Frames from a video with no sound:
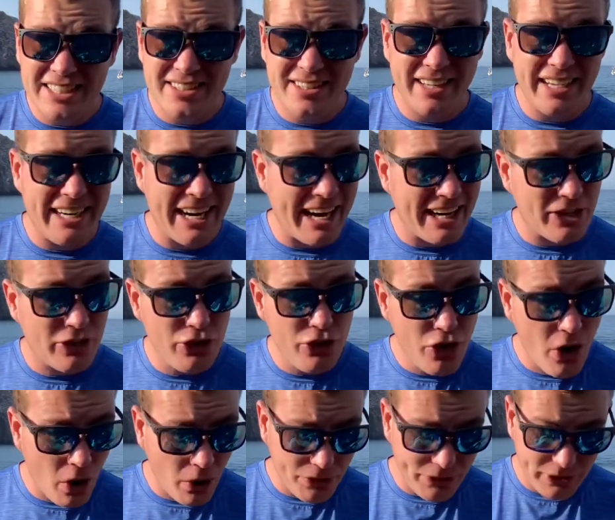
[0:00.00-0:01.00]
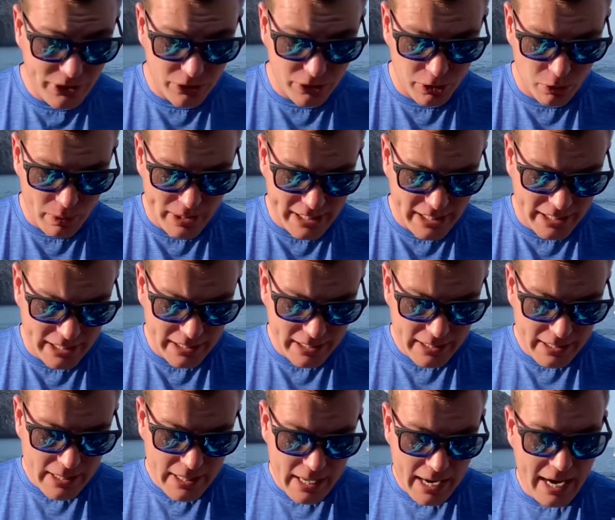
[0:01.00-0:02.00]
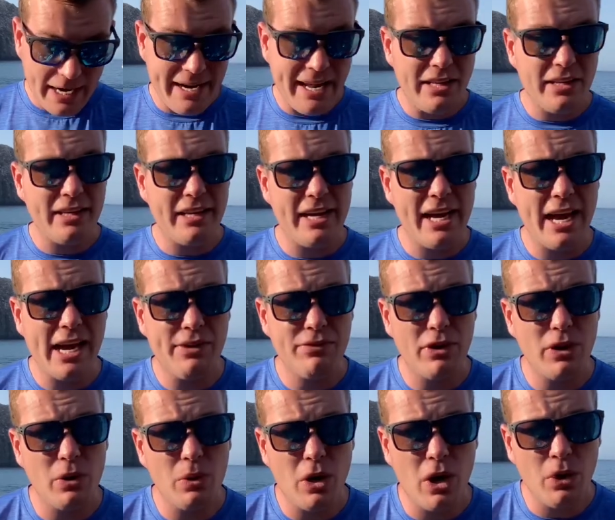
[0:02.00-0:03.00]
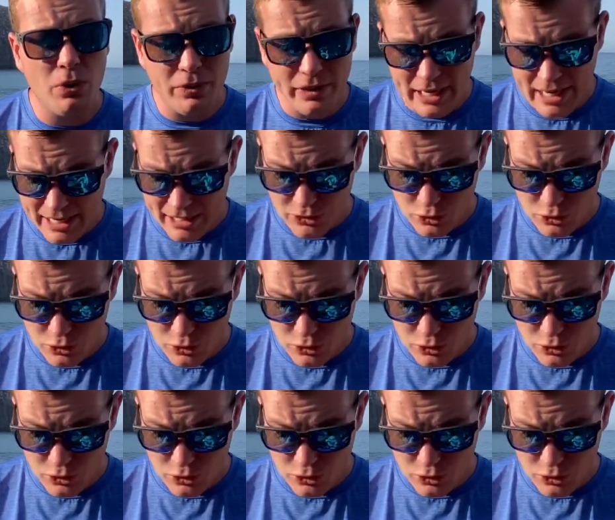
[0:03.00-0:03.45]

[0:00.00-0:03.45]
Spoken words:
They had none the other week, and El Hierro only has